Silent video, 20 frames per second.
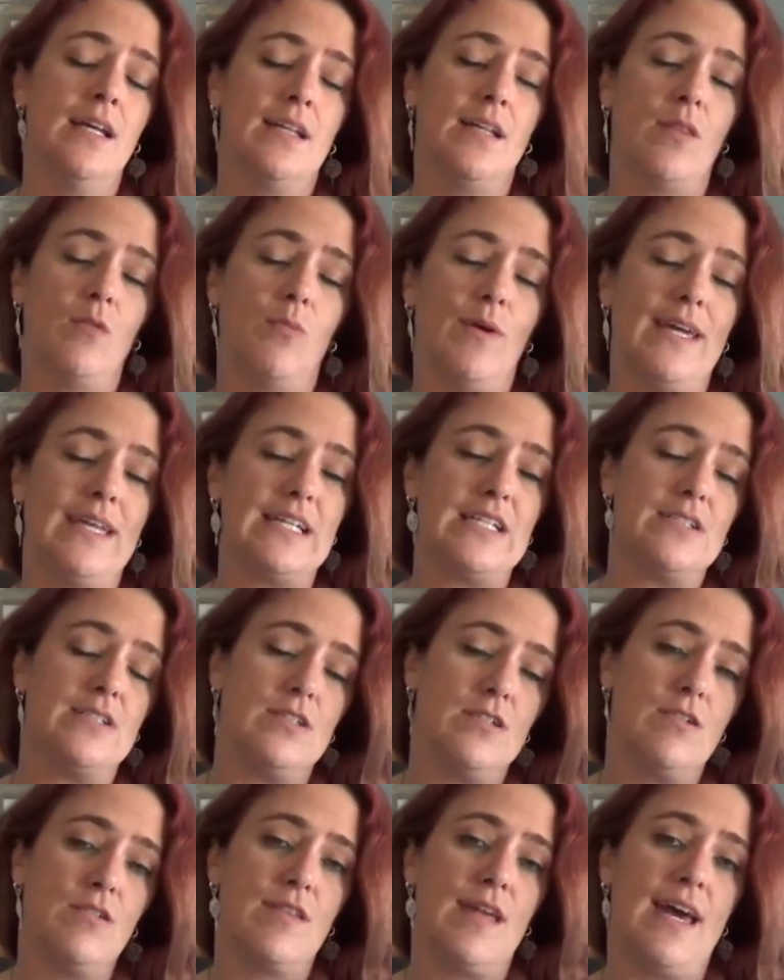And the way to
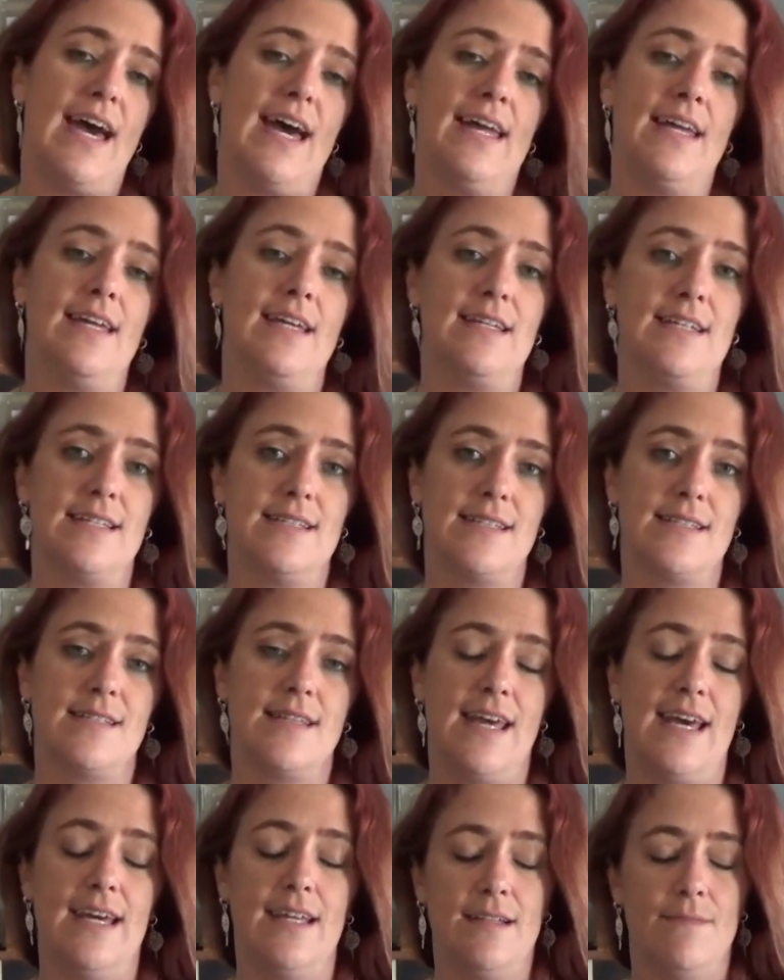do that is
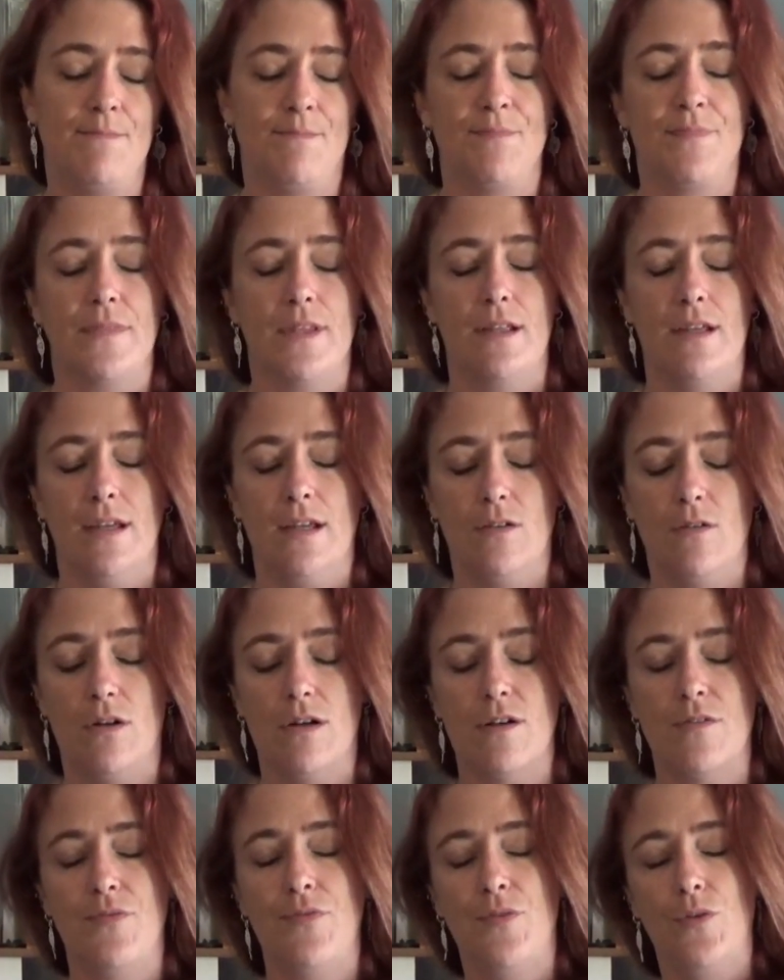that in
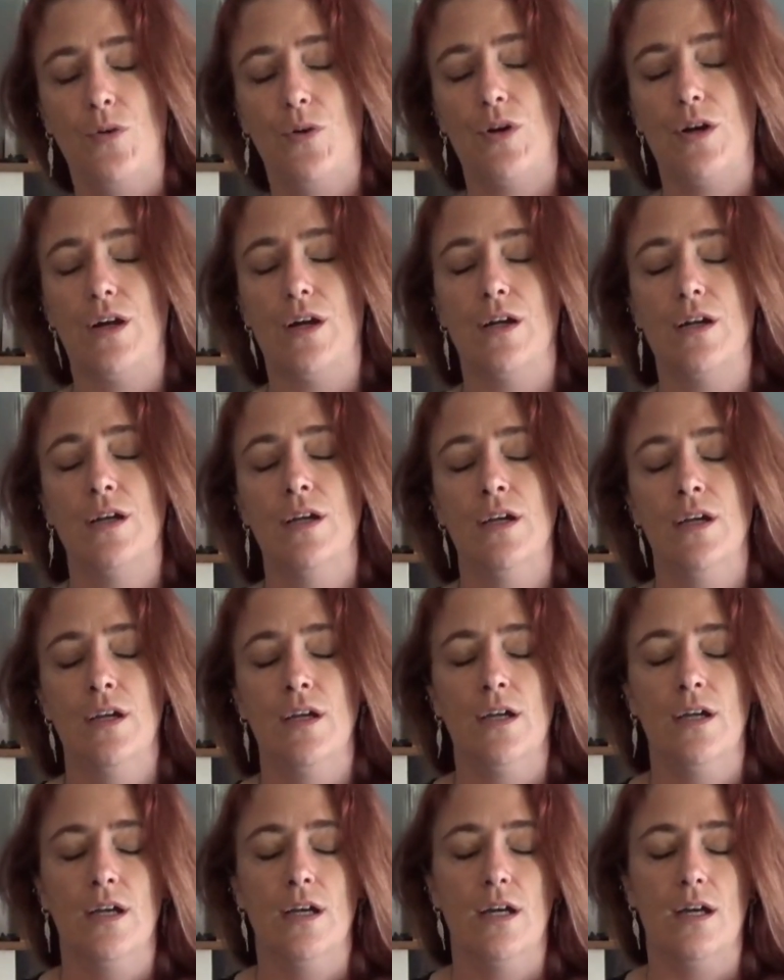order for
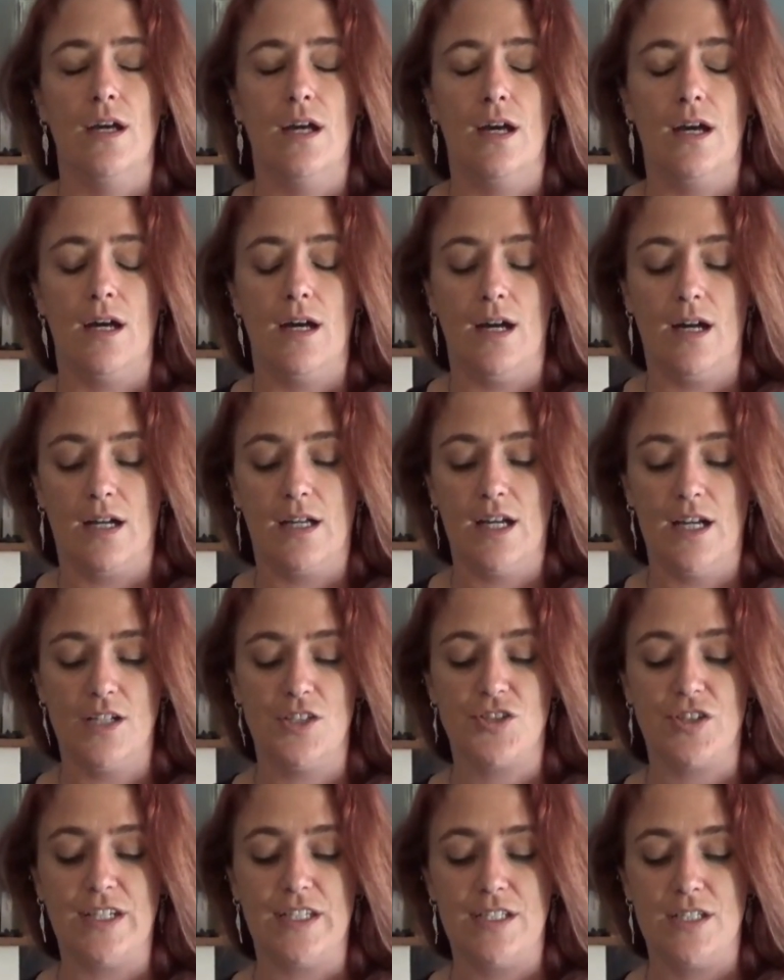a
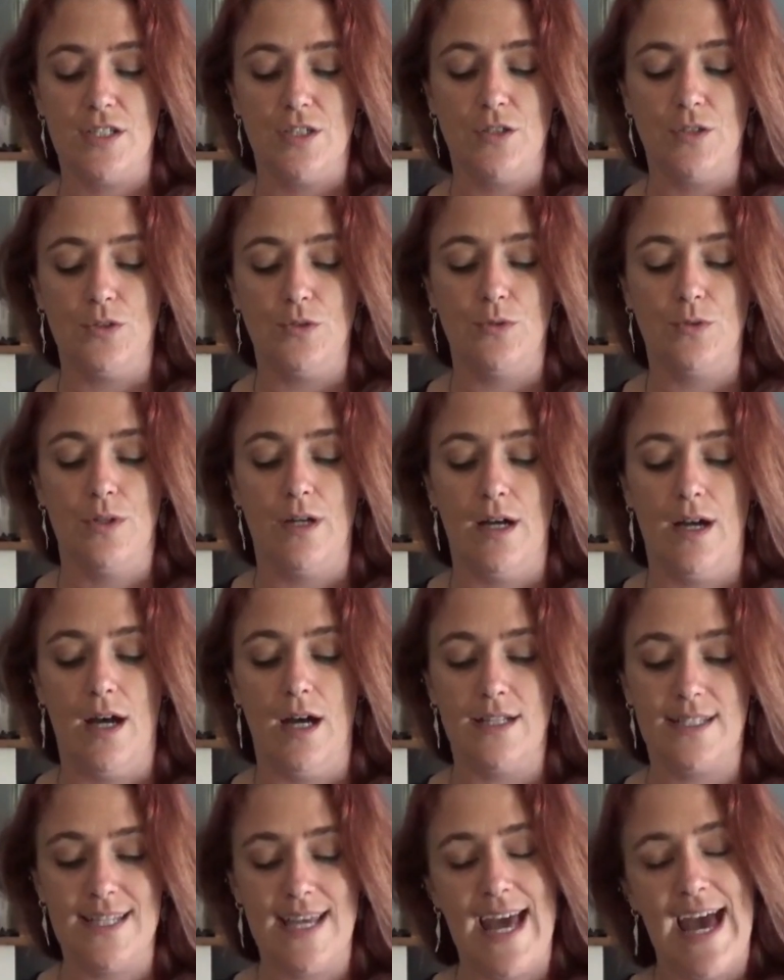country to
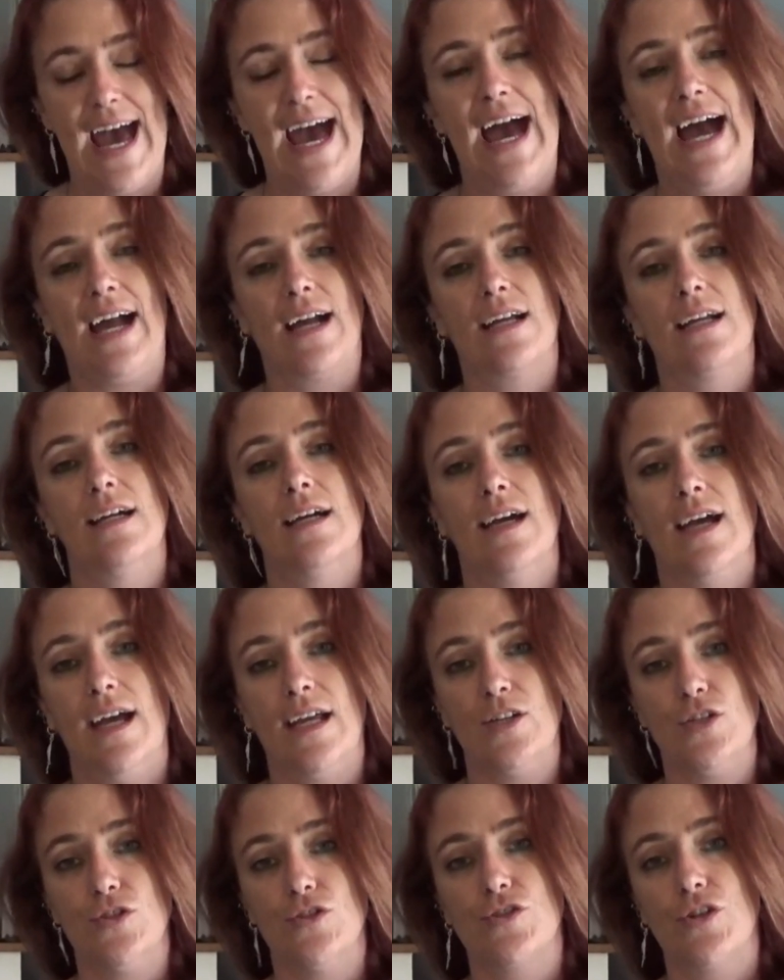attack a
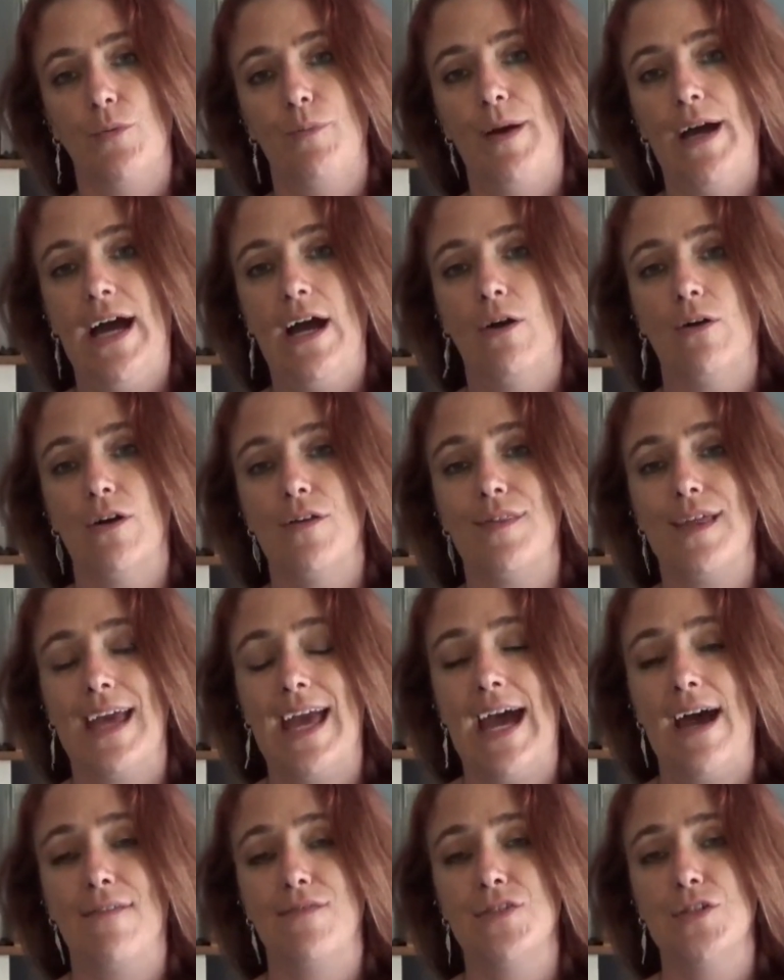neutral power, they
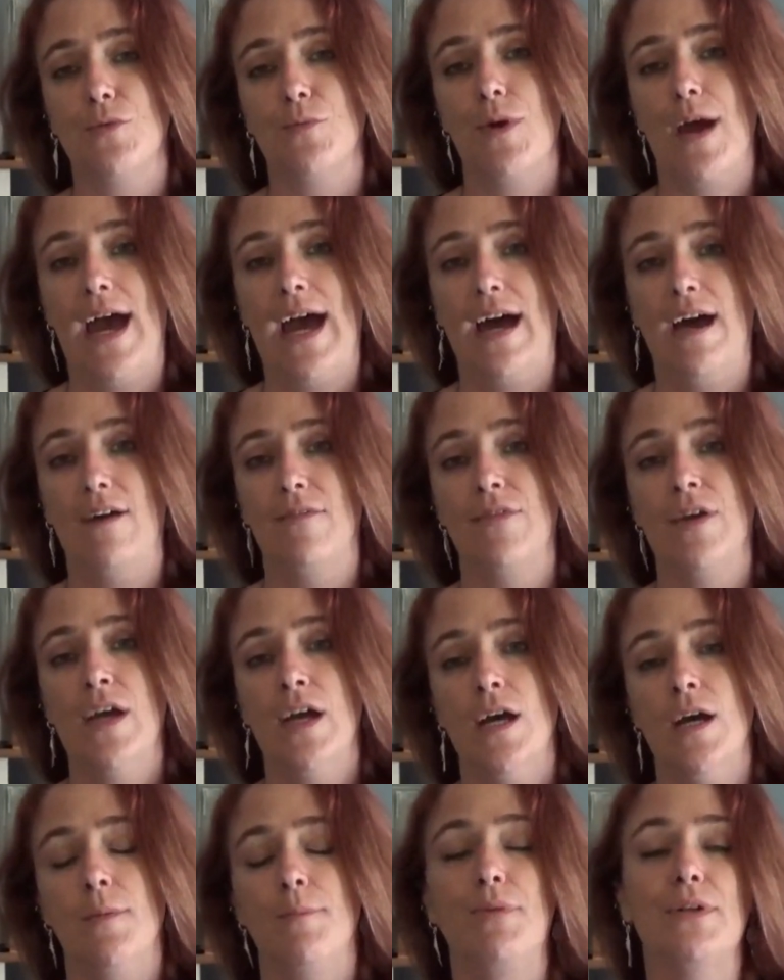have to have
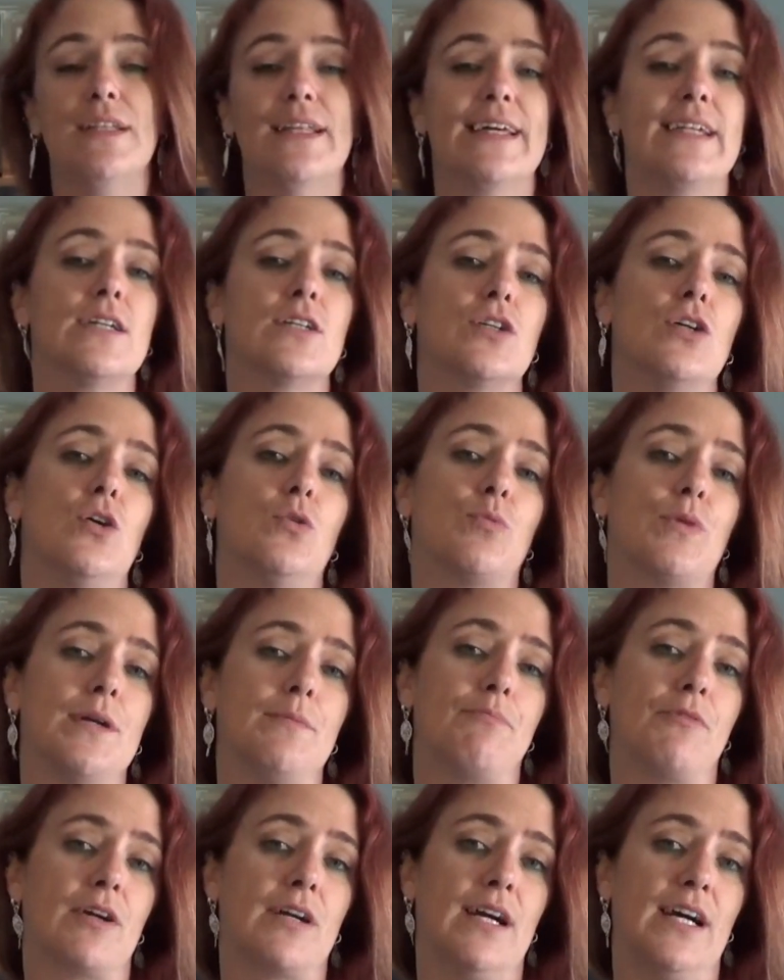political
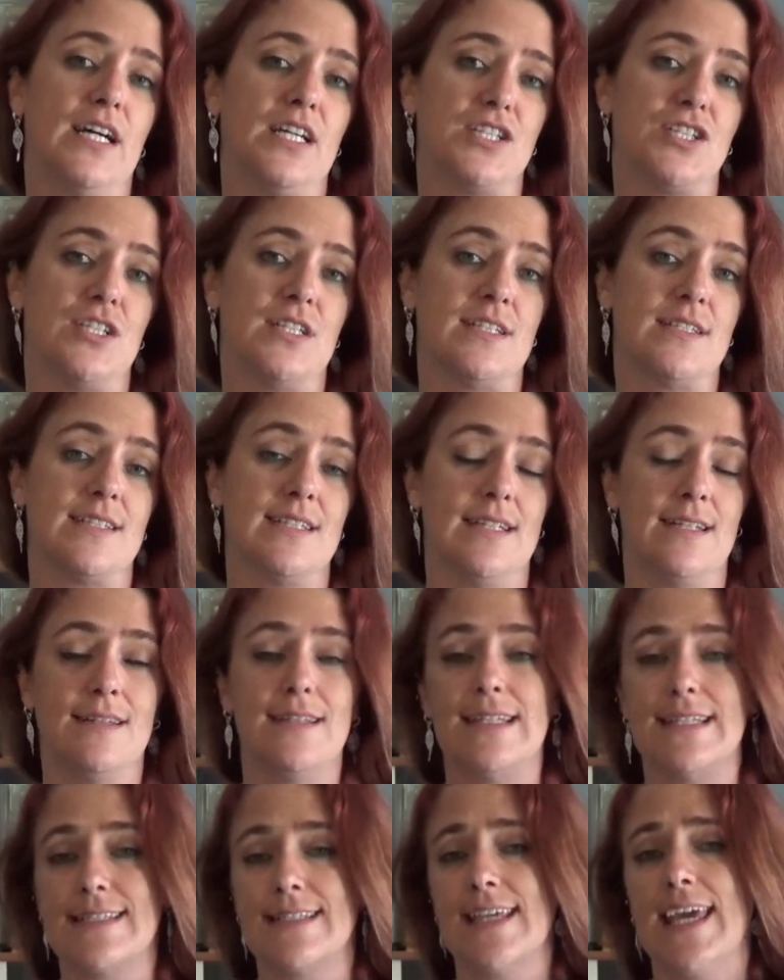repercussions. In
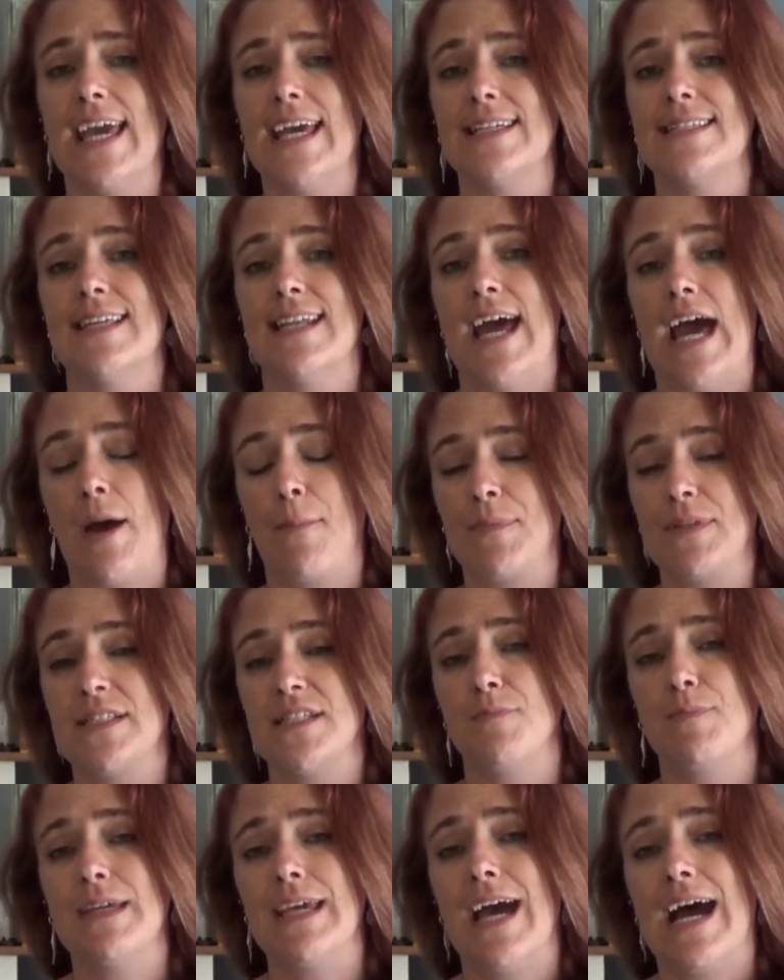this case, it happens
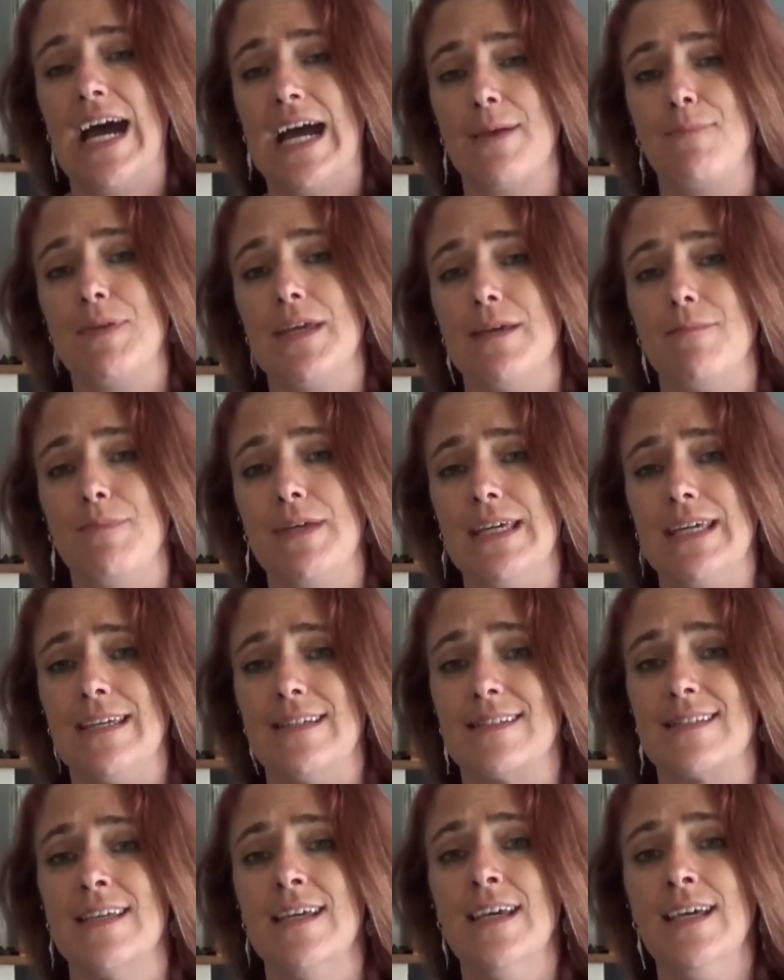to be
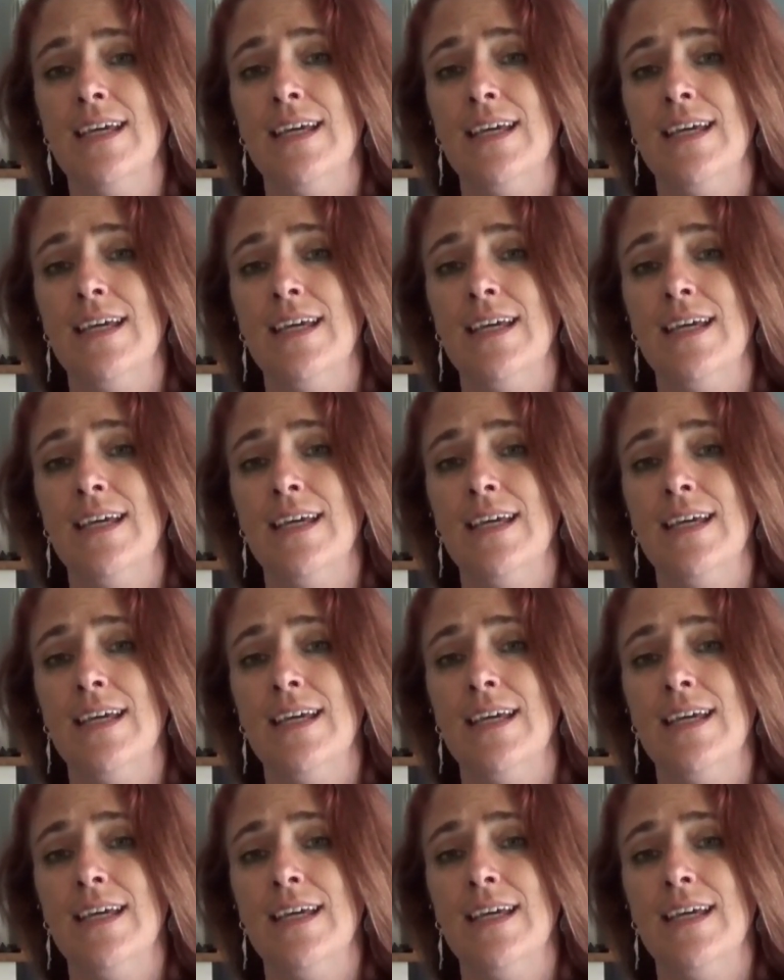IPPs.